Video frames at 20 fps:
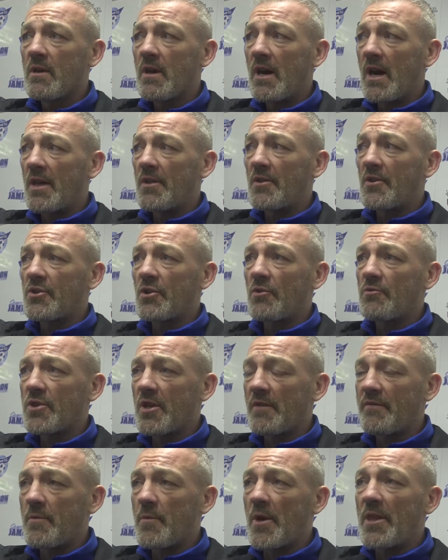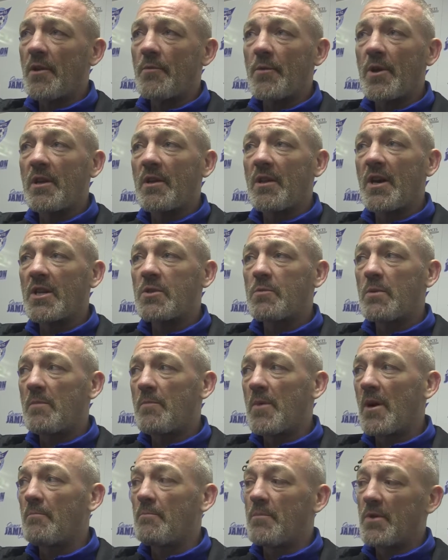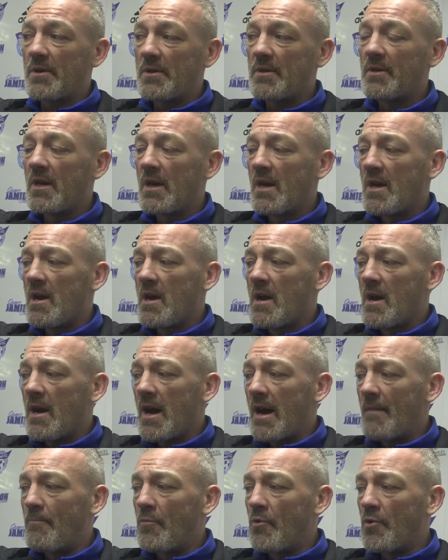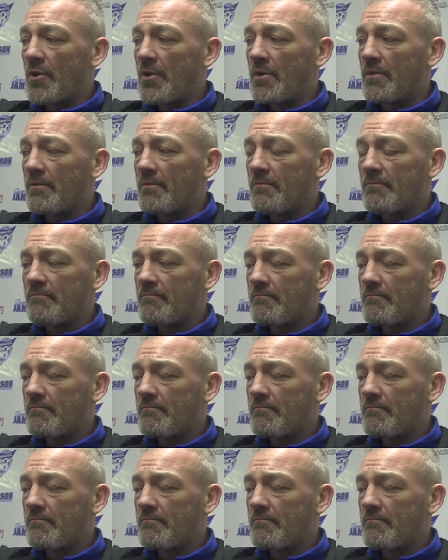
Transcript: Aye, the results certainly went away last wee bit, but I'm more than